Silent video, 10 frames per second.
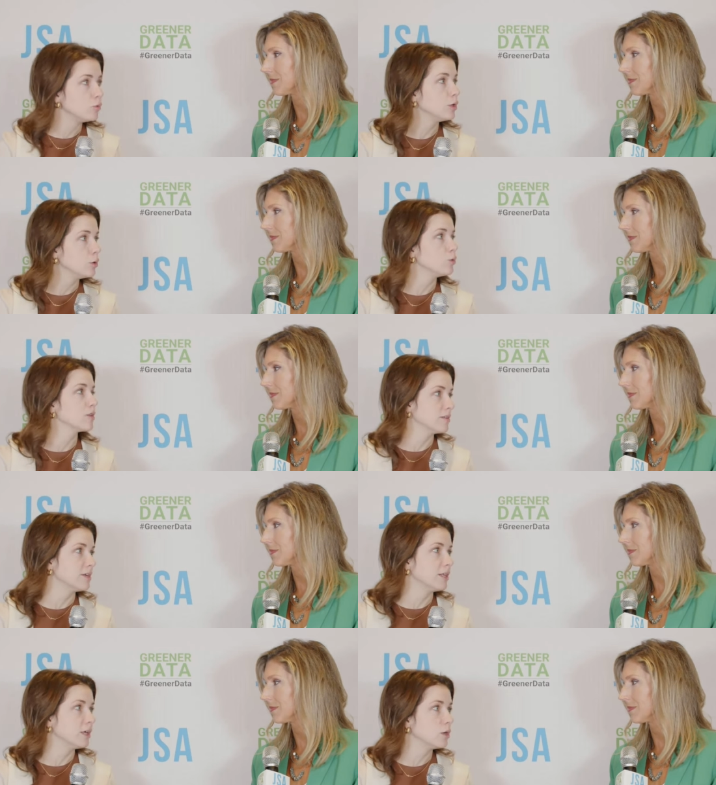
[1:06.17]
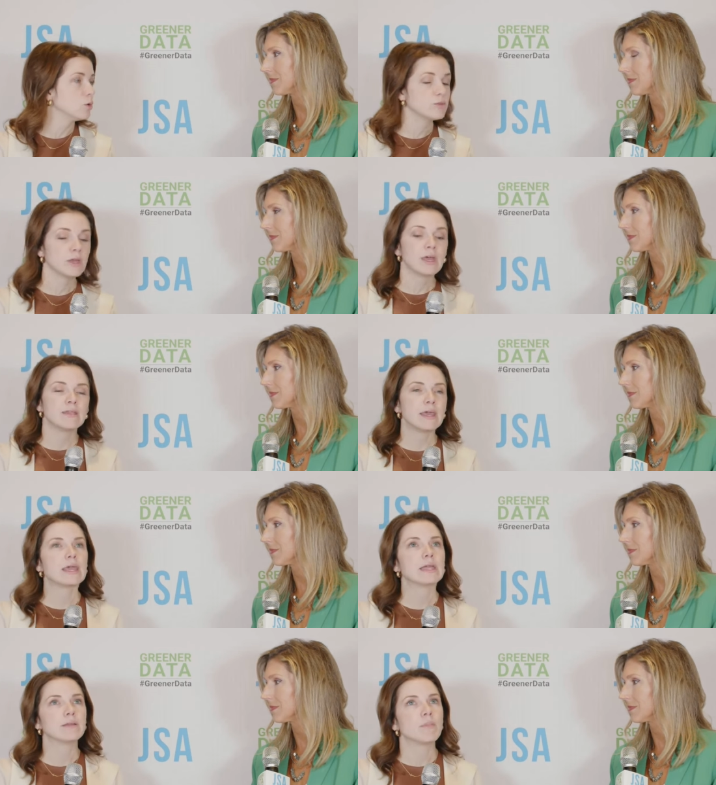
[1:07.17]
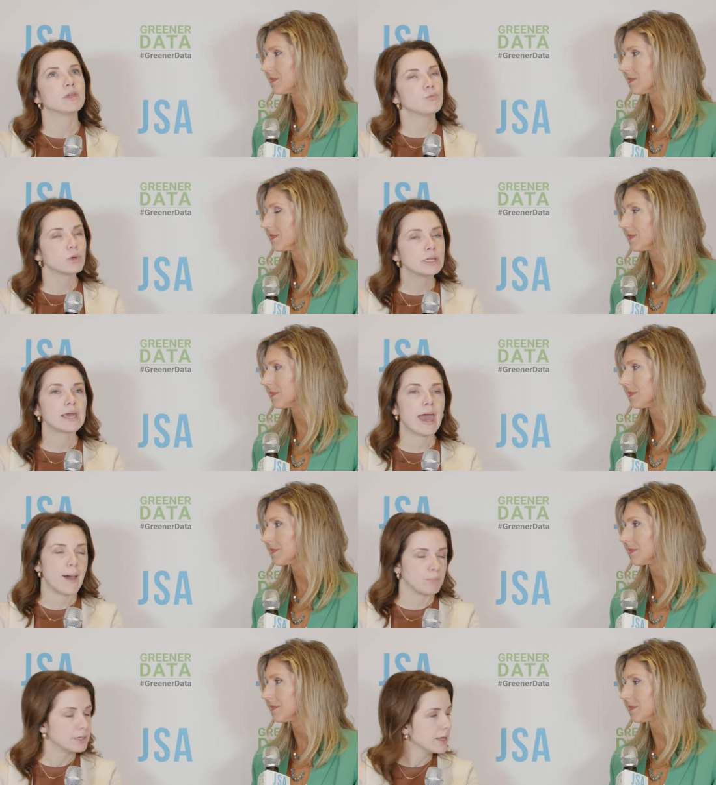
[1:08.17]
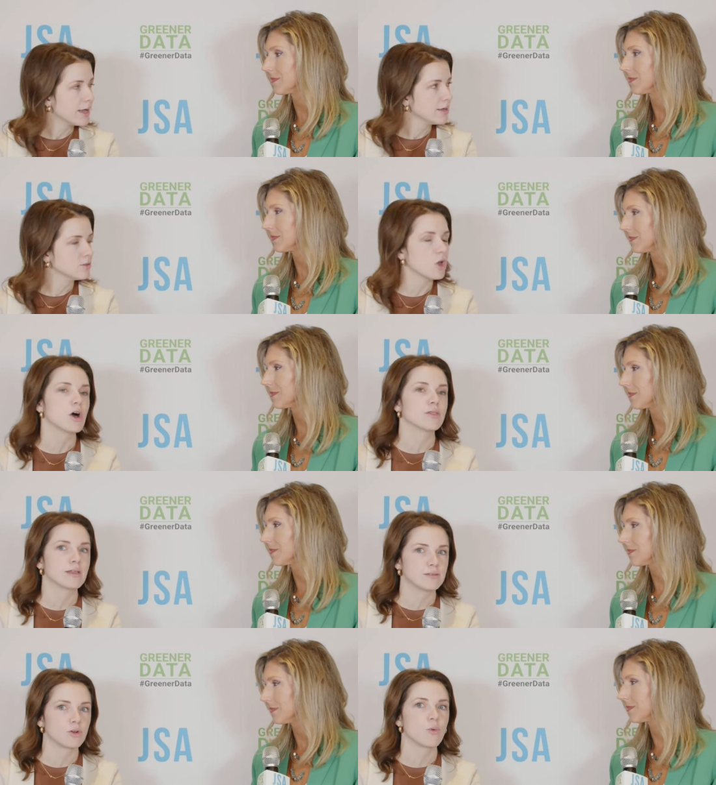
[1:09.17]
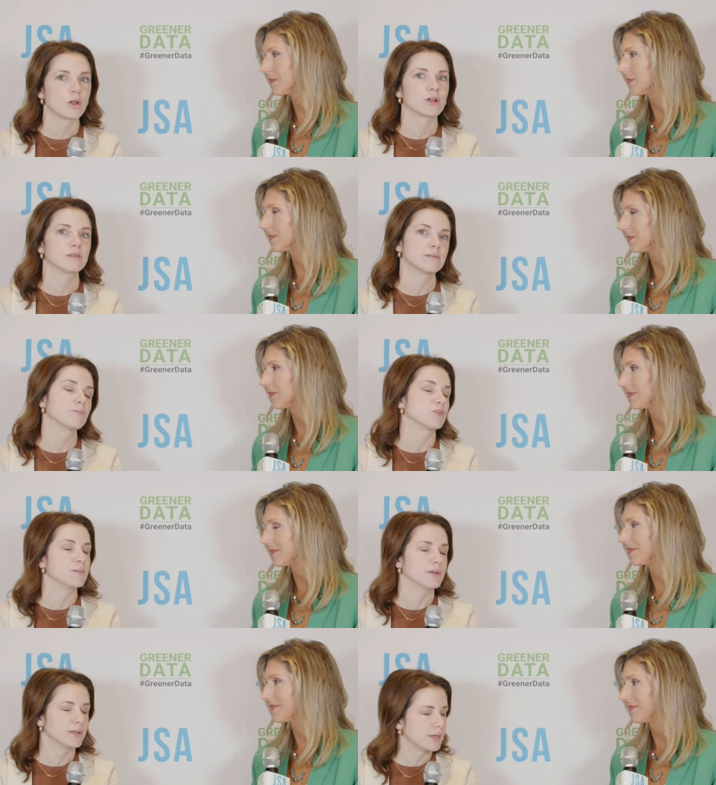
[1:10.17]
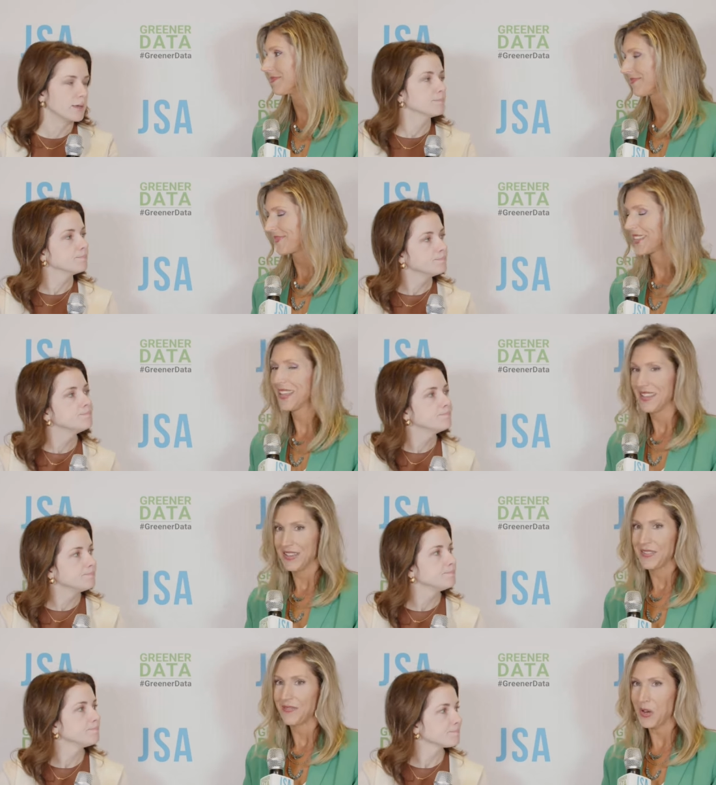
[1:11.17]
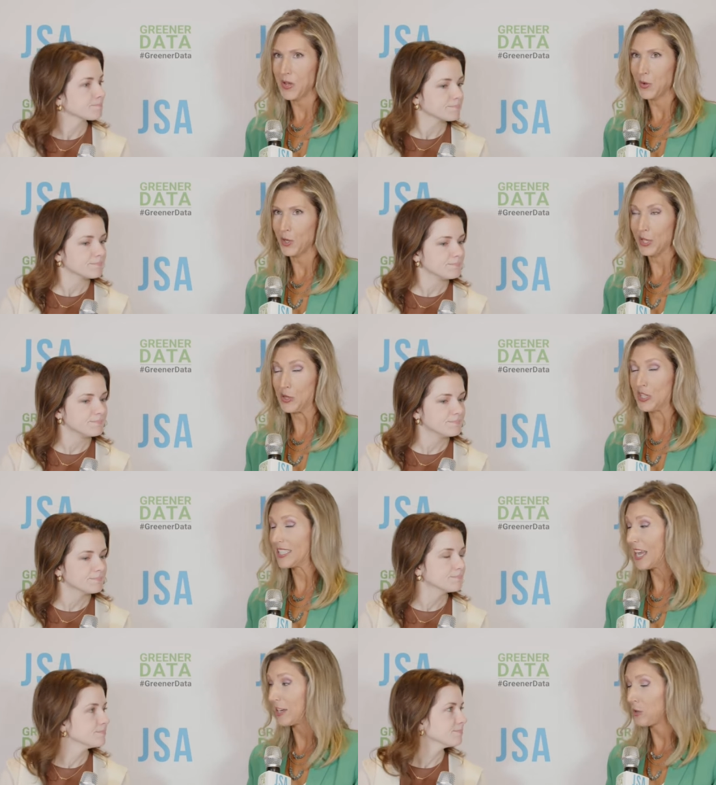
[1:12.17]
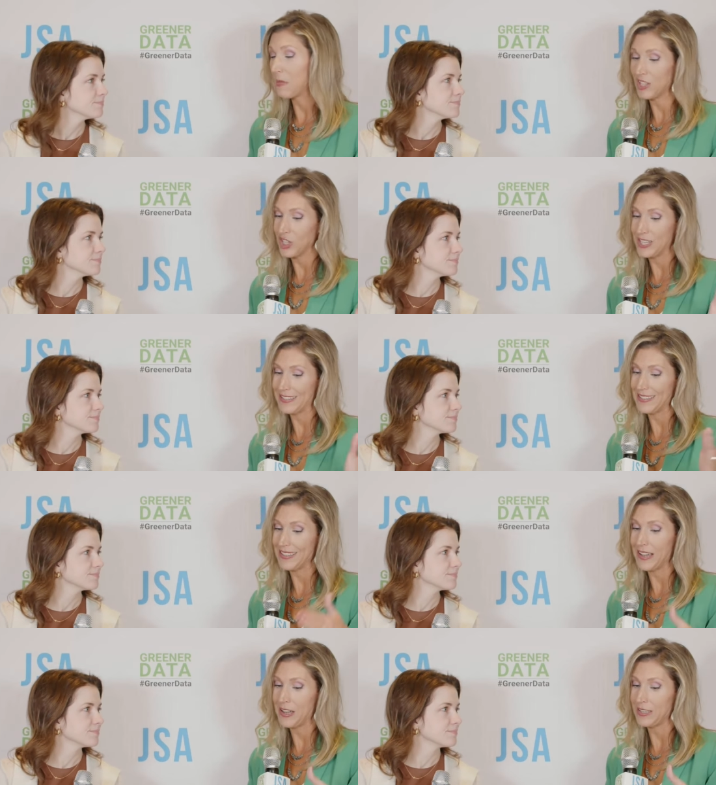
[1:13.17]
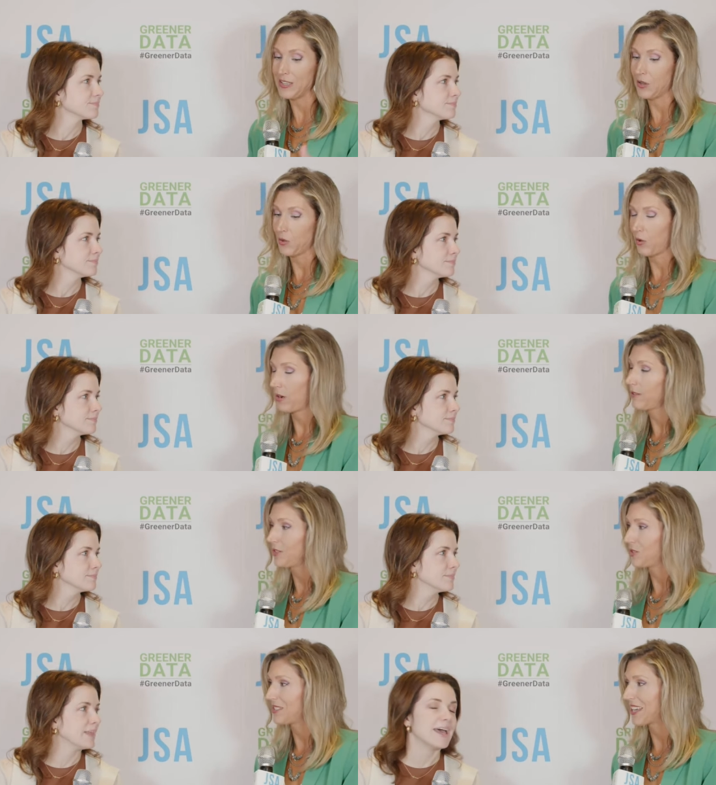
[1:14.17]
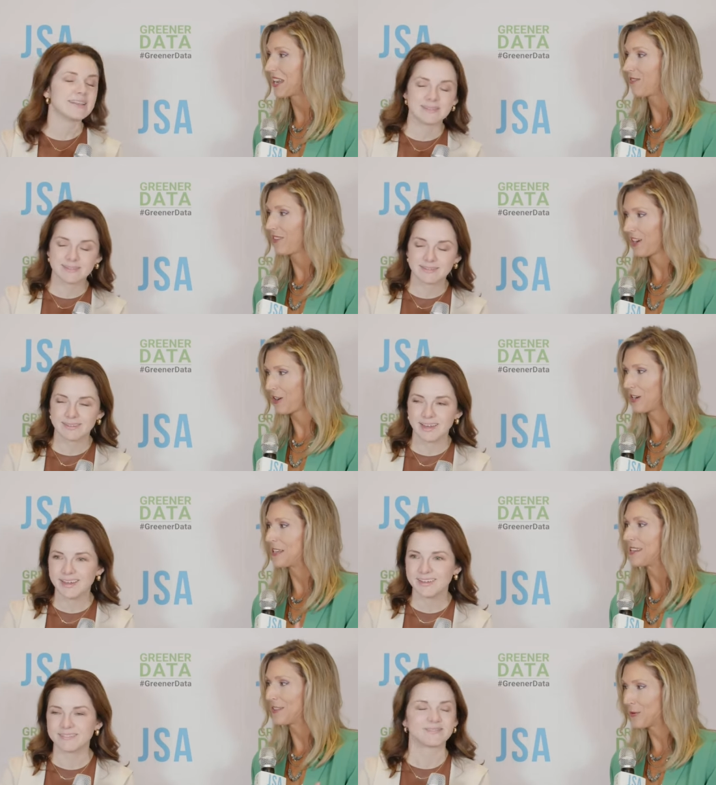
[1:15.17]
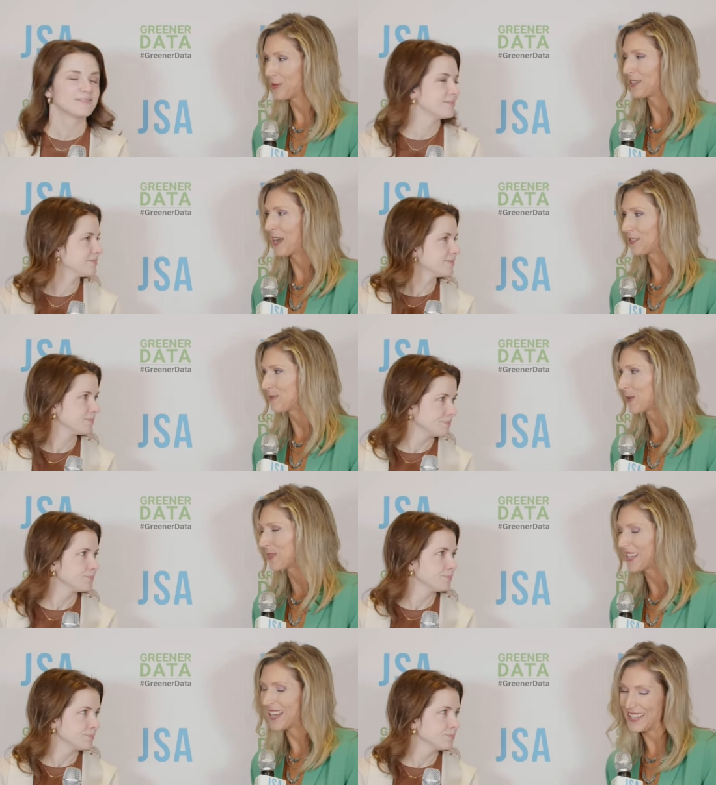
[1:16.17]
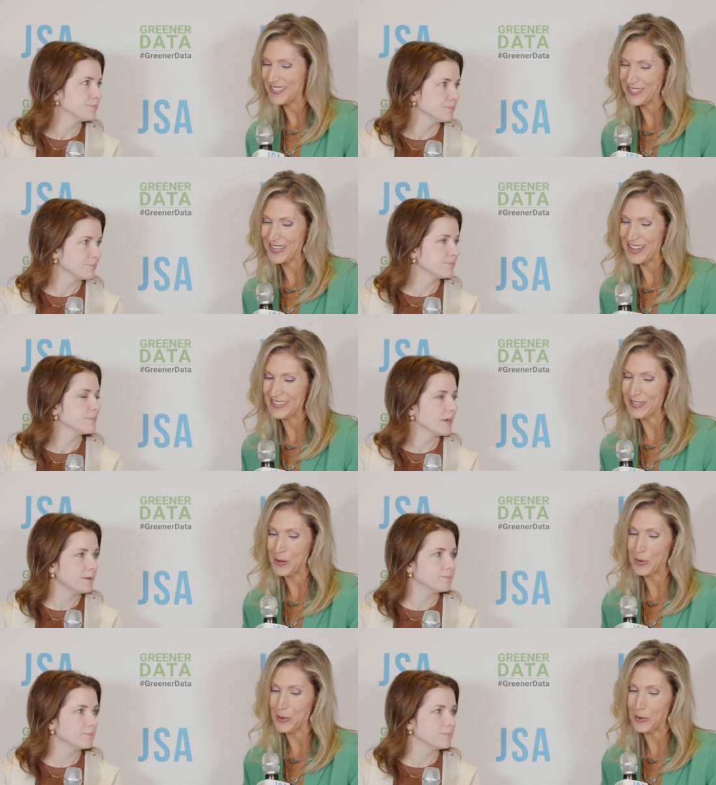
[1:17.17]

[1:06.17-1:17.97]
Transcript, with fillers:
Speaker 1: to use the CDUs, they can really capitalize on that zero water consumption ability.
Speaker 2: Very cool. And you just had, you mentioned uh, EcoCore. You just yes, had a very yeah. cool announcement with that yesterday on yeah.